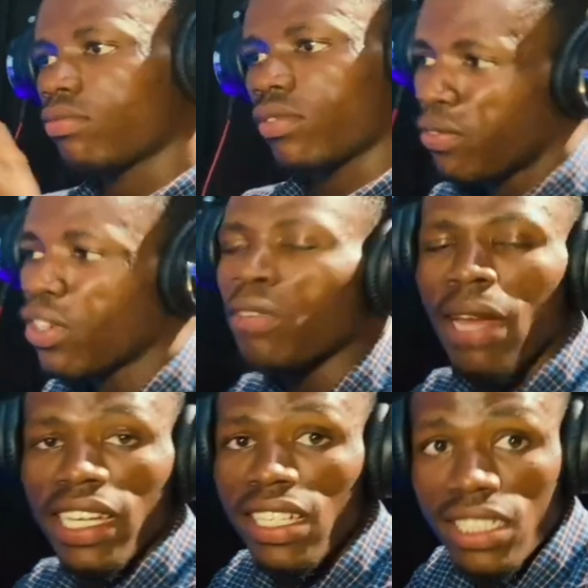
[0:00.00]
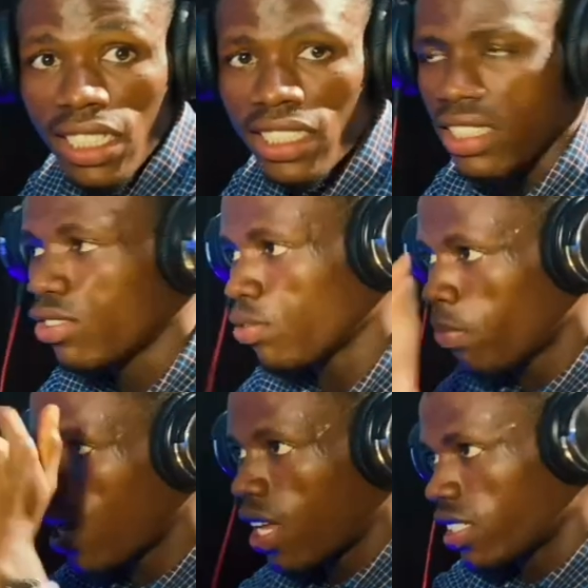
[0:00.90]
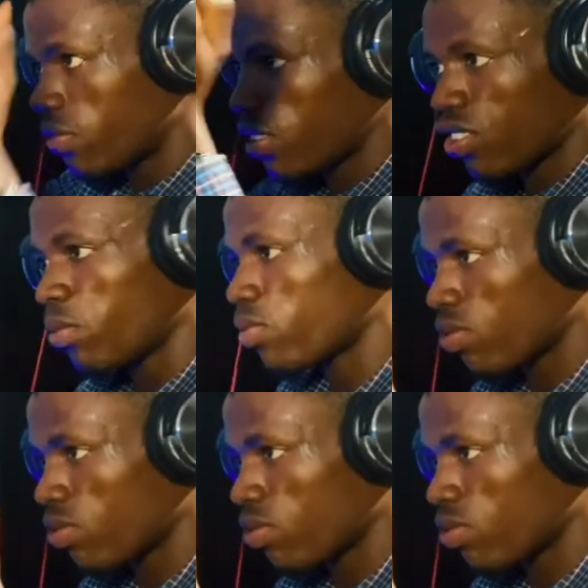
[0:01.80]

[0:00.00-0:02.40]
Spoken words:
I've done my gain staging to balance everything up